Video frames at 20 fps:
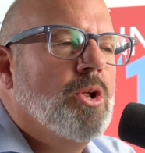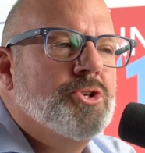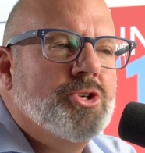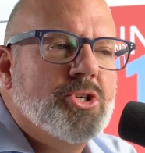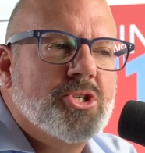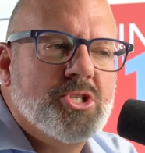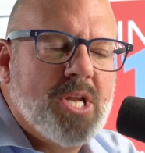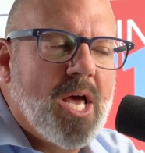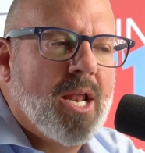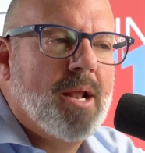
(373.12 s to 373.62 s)

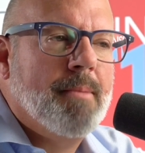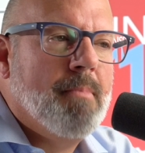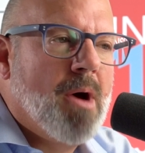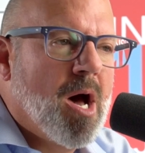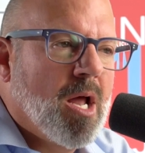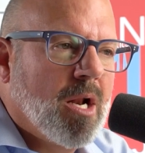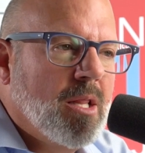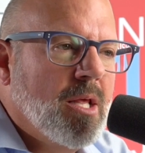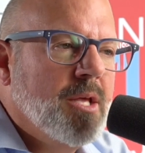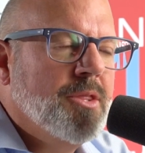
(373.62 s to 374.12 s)
Culture is not
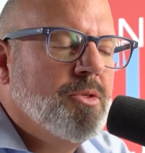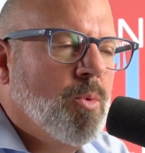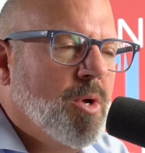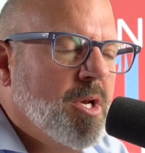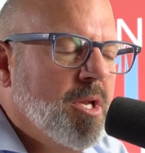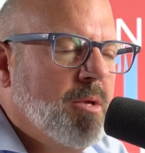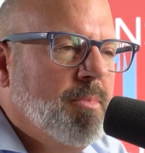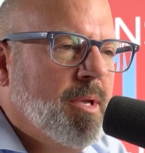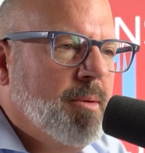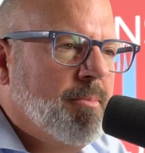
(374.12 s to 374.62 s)
a monolith.
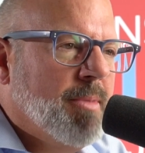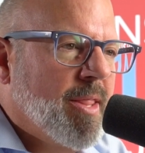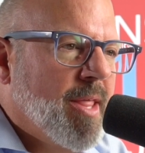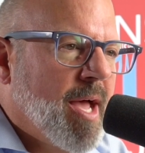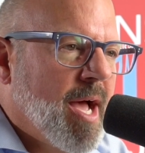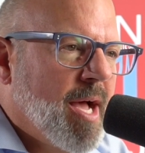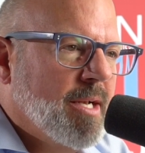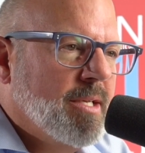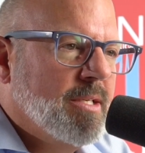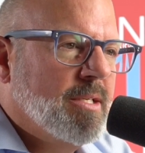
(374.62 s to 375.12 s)
What do you mean
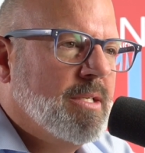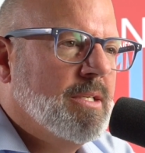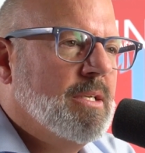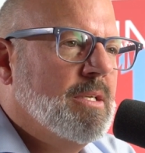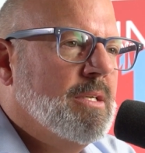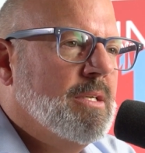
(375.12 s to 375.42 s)
by that?